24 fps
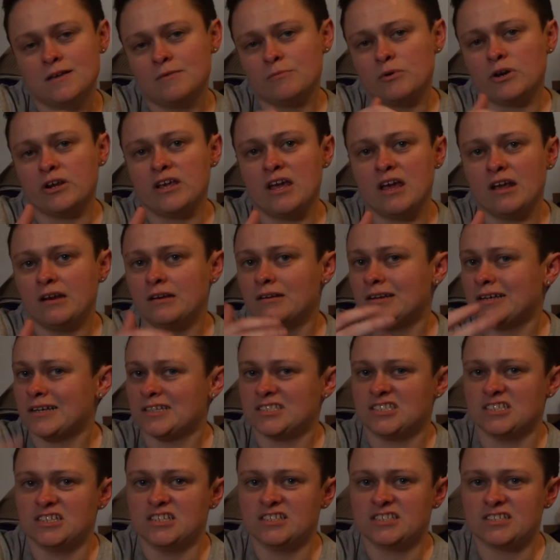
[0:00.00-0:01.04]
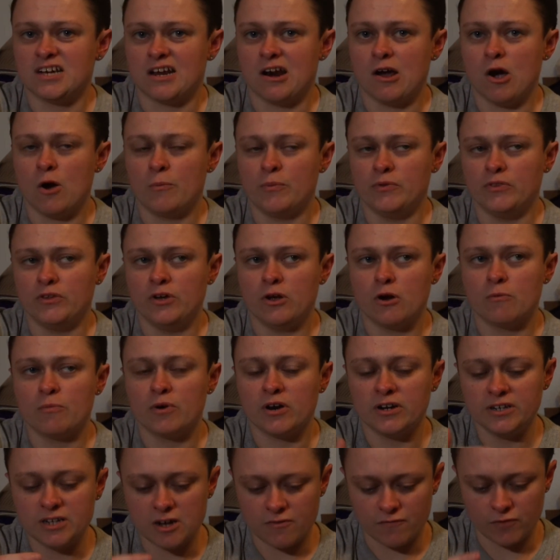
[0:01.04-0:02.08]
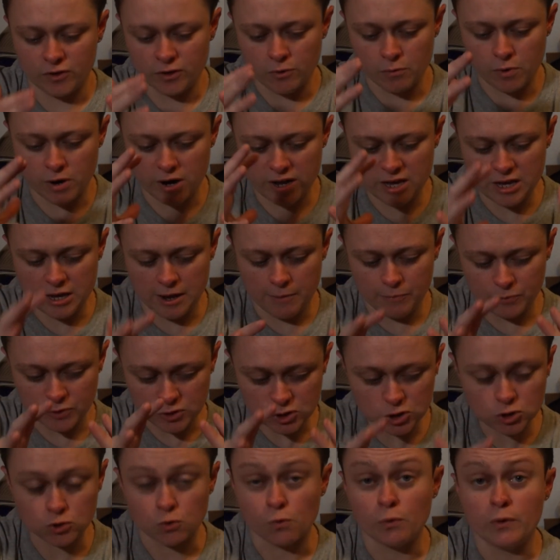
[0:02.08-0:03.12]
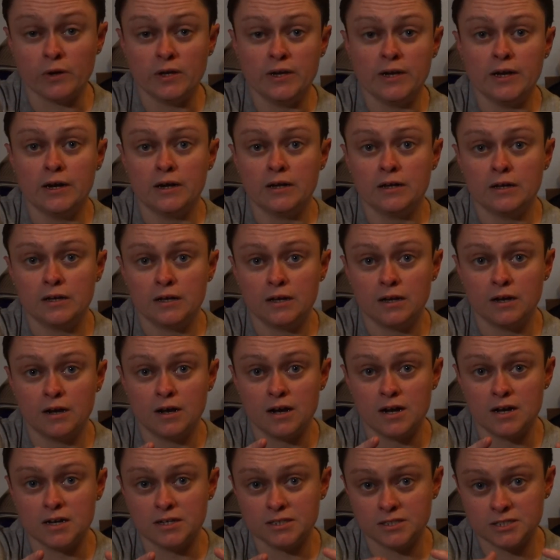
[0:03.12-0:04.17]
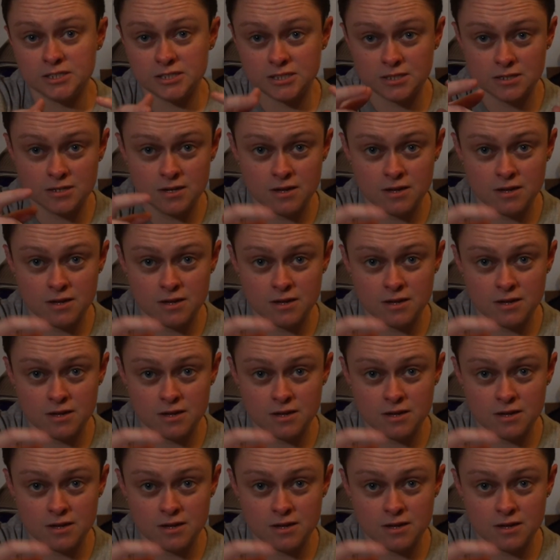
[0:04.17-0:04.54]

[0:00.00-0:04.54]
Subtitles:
But again, like I said, it's kind of up in the air. But I definitely want to keep the story as